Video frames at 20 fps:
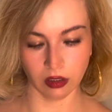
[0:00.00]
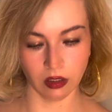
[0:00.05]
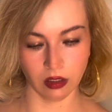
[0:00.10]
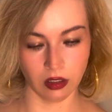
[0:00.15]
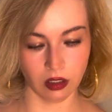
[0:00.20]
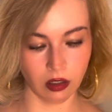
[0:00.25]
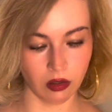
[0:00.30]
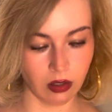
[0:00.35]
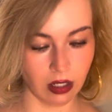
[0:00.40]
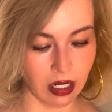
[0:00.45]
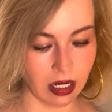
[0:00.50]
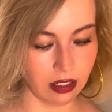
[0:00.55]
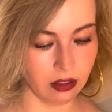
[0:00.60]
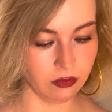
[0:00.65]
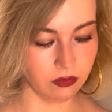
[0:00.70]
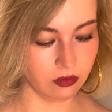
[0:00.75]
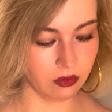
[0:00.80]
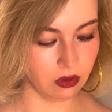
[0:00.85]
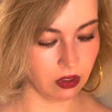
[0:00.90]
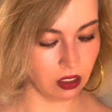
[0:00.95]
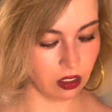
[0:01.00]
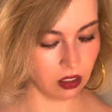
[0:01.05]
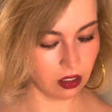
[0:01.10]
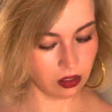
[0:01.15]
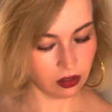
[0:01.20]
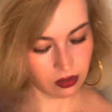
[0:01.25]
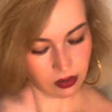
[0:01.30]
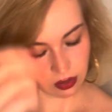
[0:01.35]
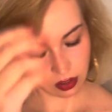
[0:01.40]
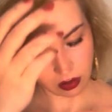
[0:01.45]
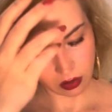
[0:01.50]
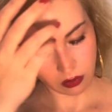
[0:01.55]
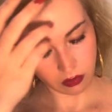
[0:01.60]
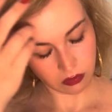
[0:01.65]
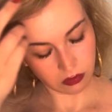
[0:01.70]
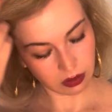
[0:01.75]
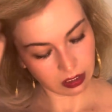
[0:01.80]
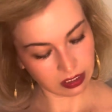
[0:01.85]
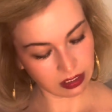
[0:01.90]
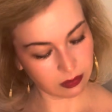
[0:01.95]
Okay.
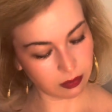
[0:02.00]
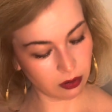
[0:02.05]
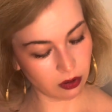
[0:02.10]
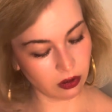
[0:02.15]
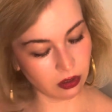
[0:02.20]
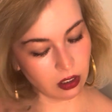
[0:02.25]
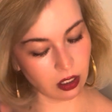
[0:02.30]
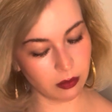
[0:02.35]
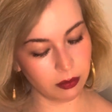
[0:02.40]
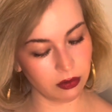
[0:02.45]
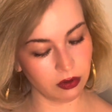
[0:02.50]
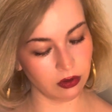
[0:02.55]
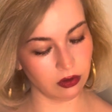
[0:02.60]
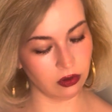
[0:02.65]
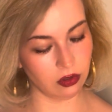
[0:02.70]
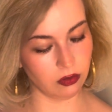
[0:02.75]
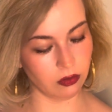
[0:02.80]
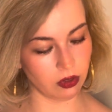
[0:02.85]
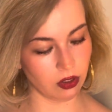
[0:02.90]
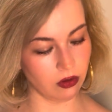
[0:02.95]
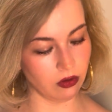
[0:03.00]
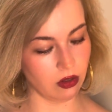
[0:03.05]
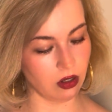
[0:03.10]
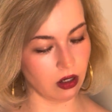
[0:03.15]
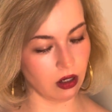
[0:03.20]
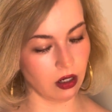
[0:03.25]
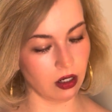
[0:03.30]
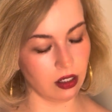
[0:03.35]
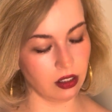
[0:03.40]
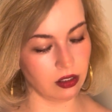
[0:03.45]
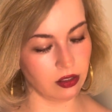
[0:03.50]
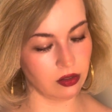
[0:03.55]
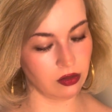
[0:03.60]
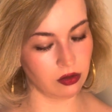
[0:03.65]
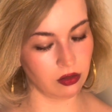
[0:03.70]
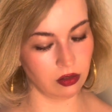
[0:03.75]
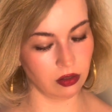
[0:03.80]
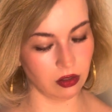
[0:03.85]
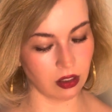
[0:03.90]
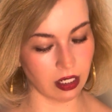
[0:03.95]
So let's pull a couple tarot
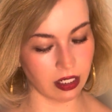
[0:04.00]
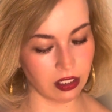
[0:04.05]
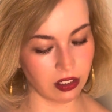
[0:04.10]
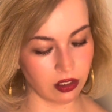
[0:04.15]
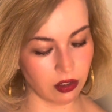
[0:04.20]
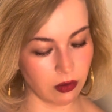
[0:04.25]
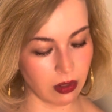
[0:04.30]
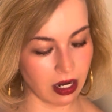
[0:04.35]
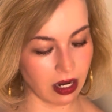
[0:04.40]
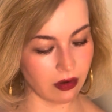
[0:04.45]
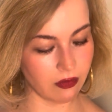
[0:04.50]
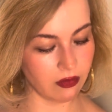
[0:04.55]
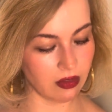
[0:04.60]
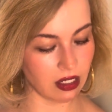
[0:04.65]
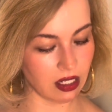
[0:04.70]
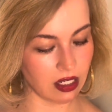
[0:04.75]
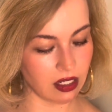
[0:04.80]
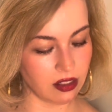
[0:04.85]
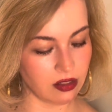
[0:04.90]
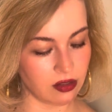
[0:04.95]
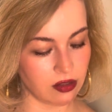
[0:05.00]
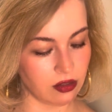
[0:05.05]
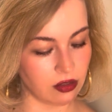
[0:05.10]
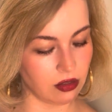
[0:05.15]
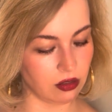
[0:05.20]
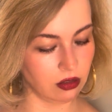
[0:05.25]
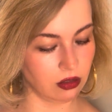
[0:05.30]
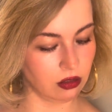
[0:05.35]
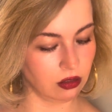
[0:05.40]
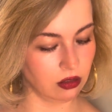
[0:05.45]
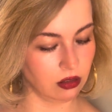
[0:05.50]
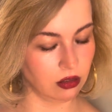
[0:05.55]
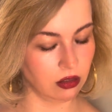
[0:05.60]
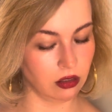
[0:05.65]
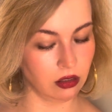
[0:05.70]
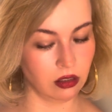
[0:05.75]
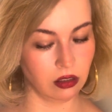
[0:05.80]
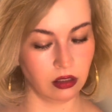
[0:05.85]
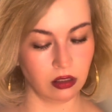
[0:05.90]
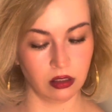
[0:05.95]
cards. I do have these
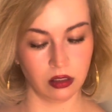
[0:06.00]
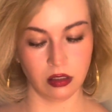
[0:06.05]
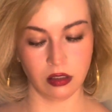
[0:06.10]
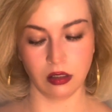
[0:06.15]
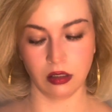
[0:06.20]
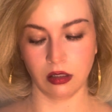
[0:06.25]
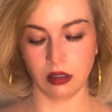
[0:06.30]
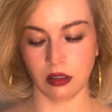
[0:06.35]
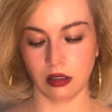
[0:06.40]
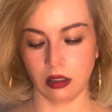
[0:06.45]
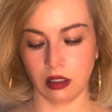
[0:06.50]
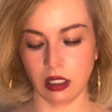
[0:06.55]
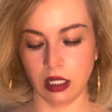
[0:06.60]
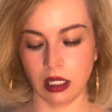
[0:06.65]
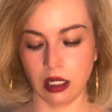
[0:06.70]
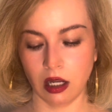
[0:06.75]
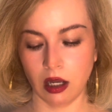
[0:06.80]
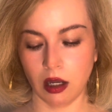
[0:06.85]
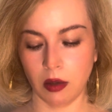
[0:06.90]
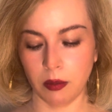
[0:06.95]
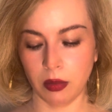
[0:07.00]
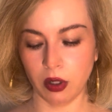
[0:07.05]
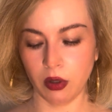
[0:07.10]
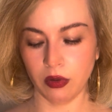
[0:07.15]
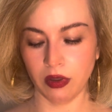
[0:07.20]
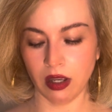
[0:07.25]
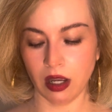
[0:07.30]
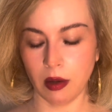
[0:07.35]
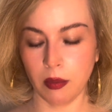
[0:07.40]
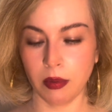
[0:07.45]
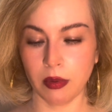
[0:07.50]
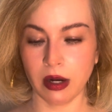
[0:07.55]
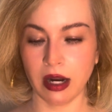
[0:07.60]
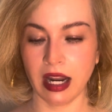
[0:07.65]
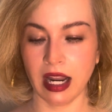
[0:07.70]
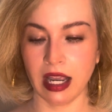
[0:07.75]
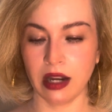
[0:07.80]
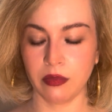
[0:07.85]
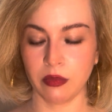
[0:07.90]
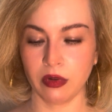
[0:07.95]
in both upright
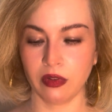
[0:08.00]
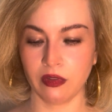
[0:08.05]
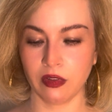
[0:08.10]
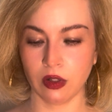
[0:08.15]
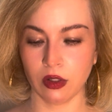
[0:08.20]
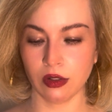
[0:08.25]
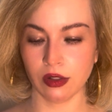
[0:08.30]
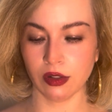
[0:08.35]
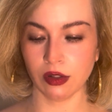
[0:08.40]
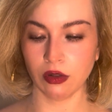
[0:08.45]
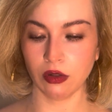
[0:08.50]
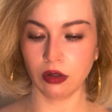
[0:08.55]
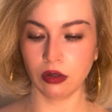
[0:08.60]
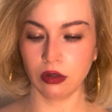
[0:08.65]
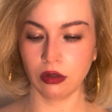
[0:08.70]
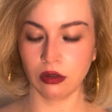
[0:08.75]
and reversal.